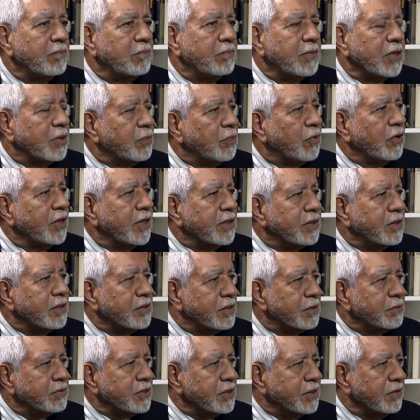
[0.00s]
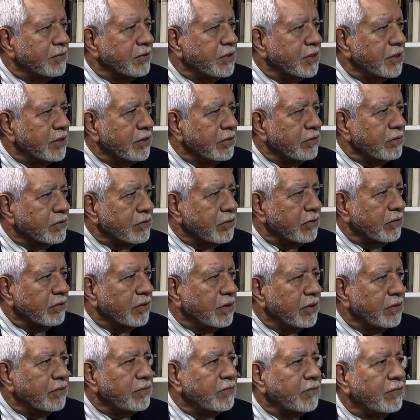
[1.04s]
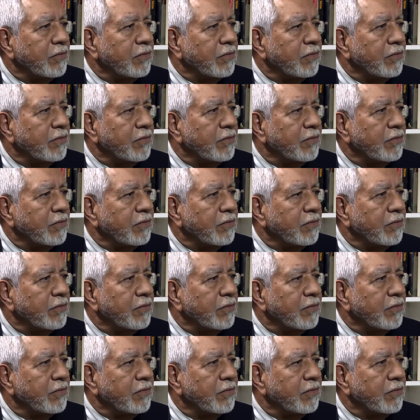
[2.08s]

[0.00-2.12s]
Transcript: but the point is that she was 17 years old.